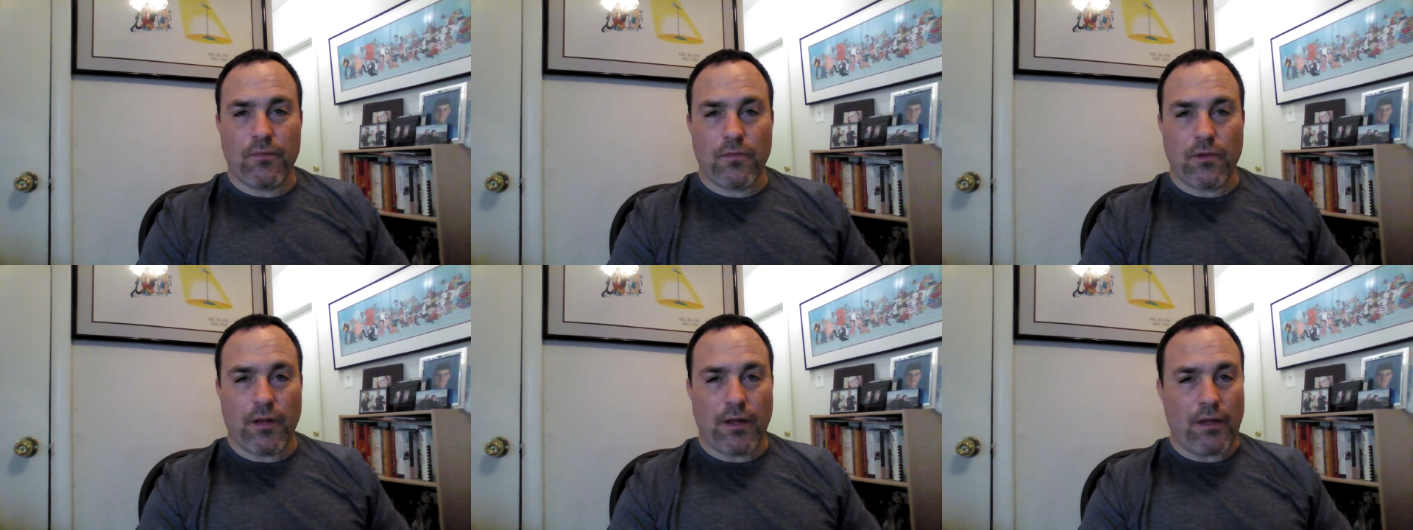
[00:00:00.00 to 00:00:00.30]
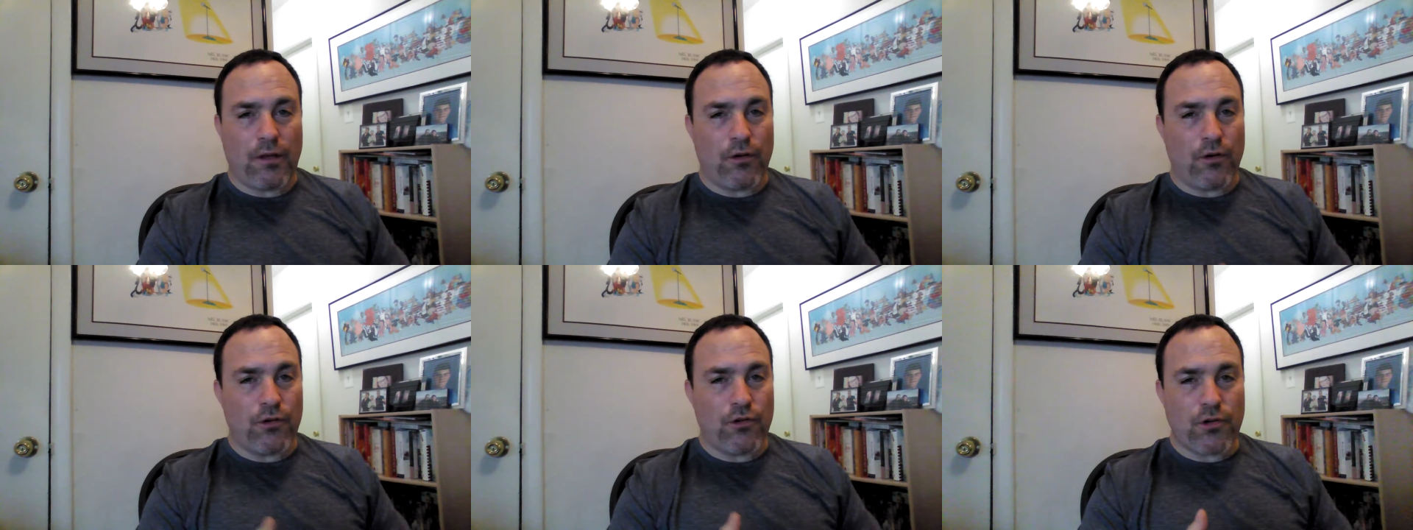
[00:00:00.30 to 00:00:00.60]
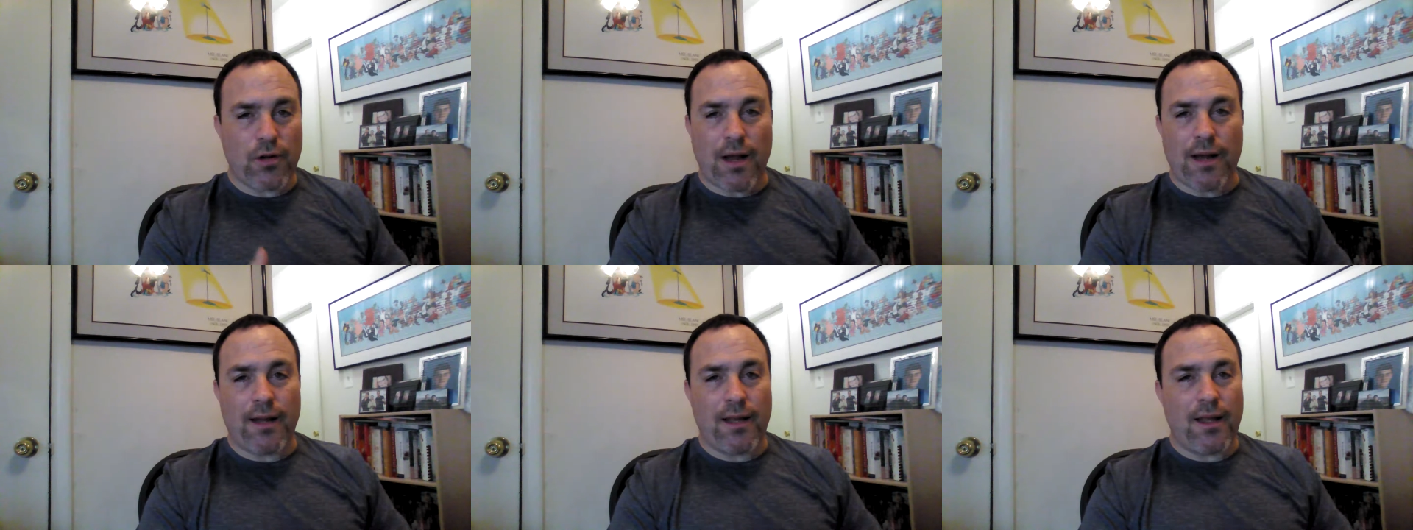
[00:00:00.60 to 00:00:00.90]
Like you're
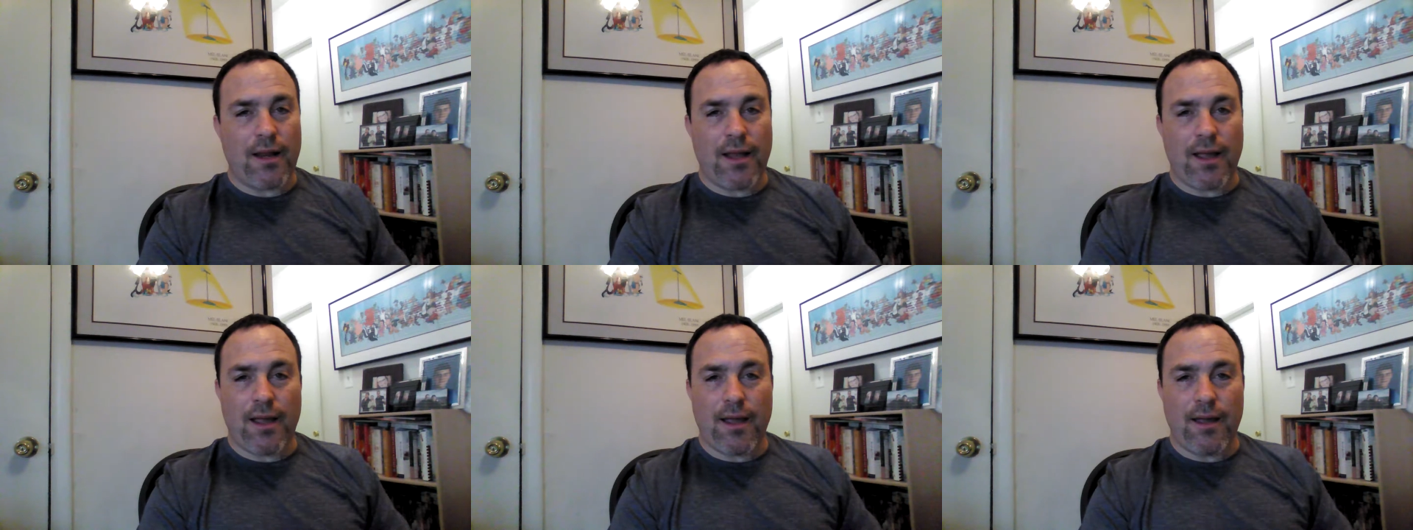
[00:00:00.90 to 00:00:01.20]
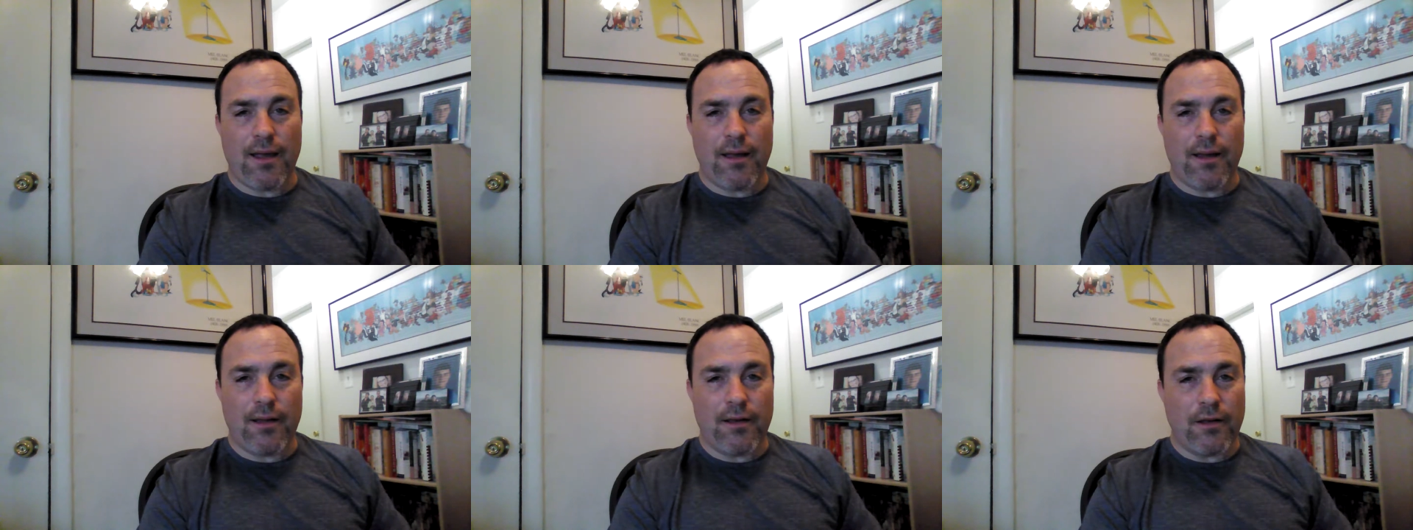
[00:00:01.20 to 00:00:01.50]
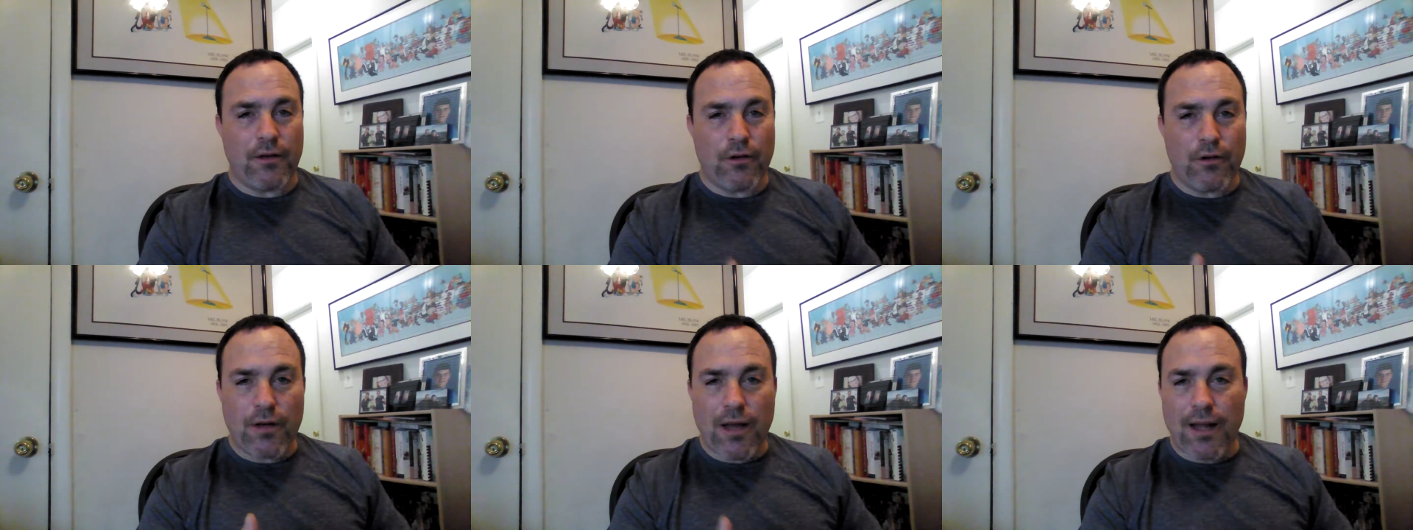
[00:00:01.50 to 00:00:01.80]
trying to get ahead
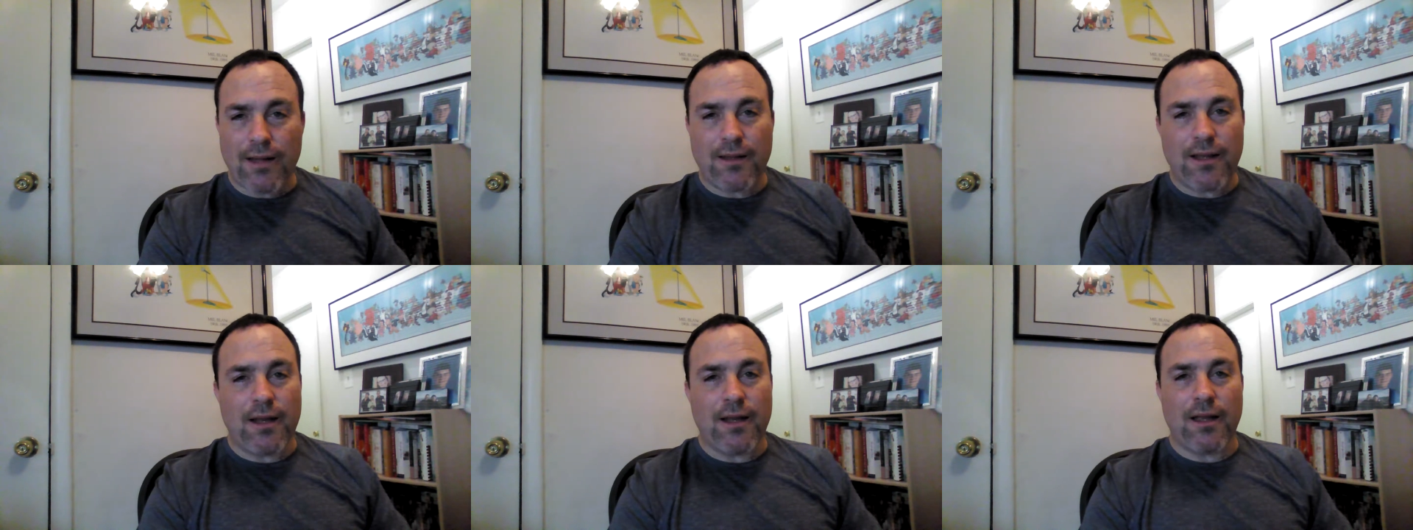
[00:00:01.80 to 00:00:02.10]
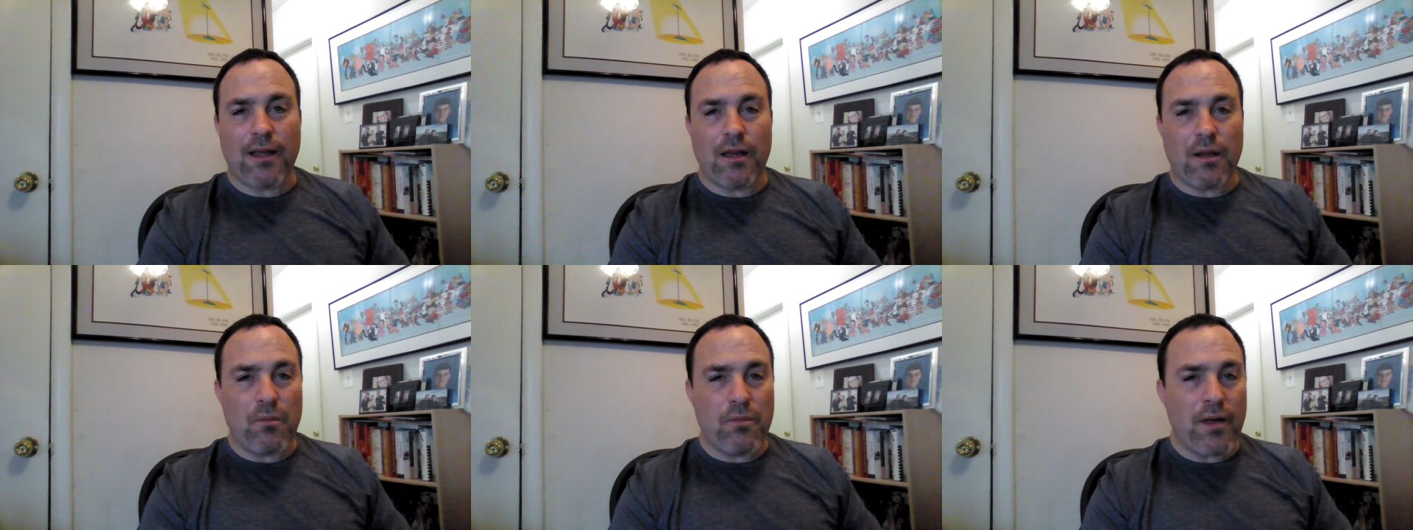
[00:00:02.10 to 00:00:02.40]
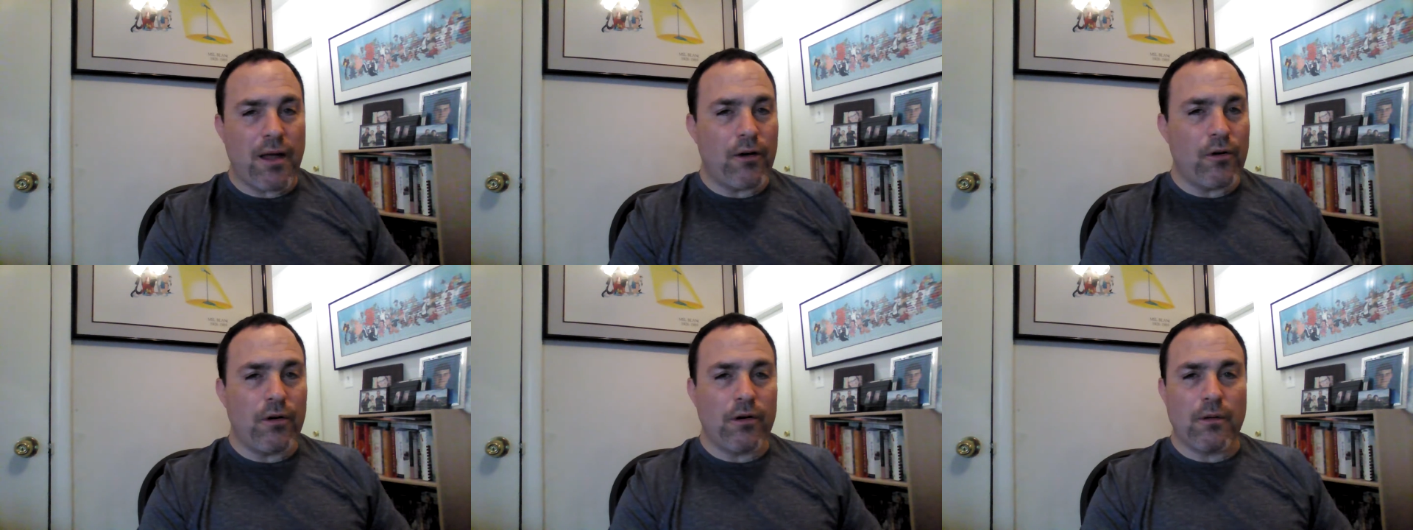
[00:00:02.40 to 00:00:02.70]
and you're not getting any
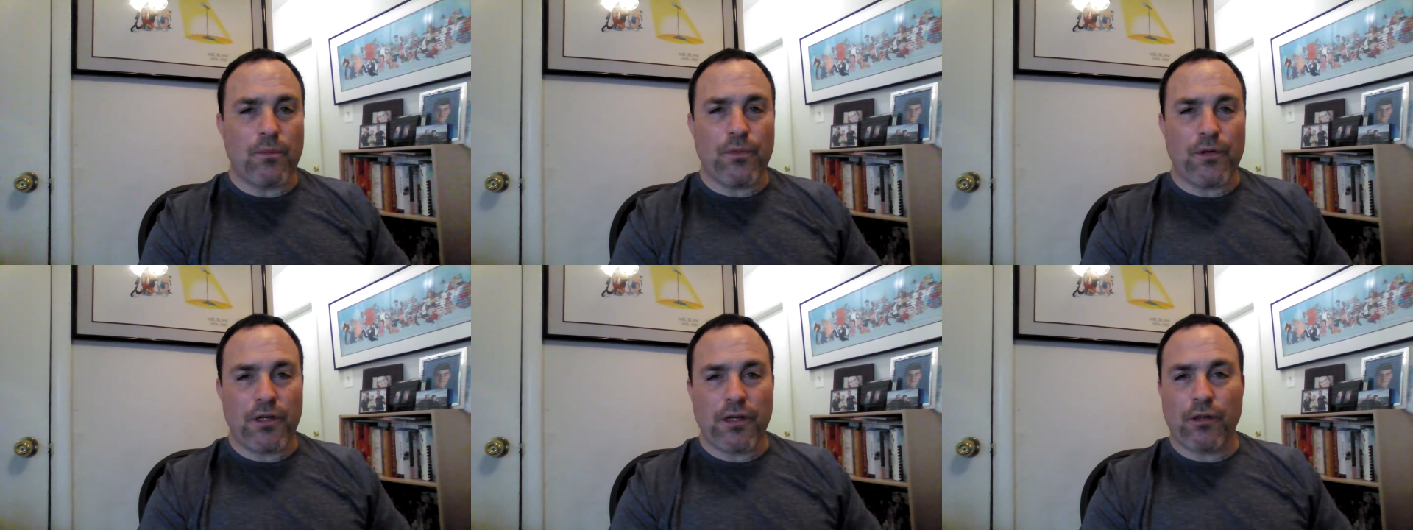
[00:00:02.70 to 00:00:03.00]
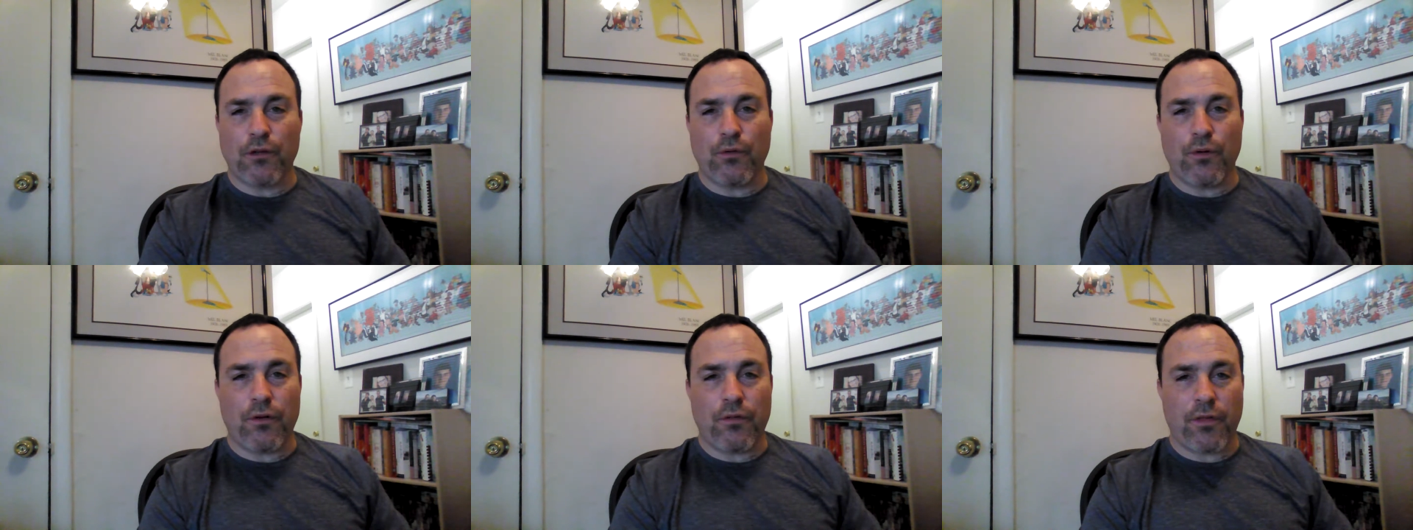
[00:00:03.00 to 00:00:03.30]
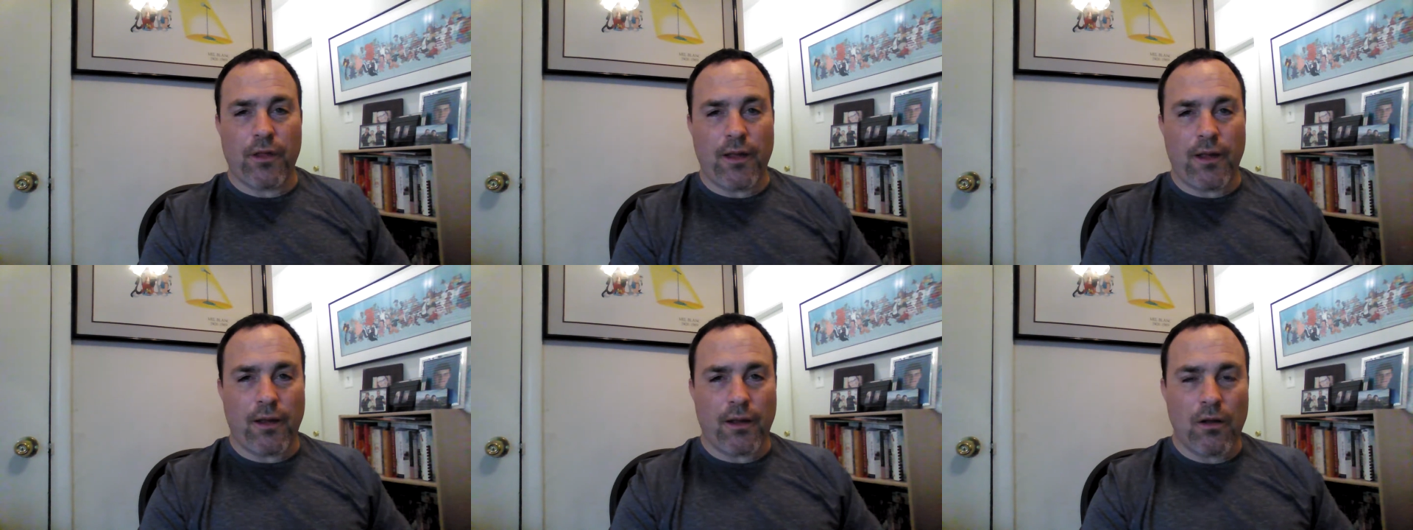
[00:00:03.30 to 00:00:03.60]
better at a particular
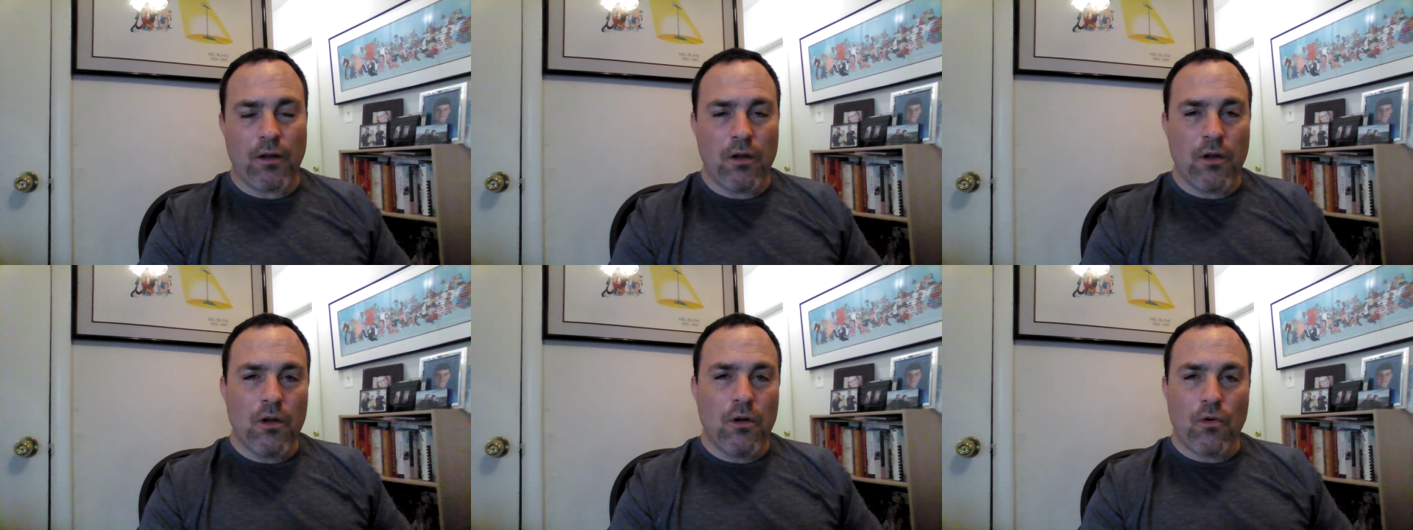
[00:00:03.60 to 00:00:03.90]
thing?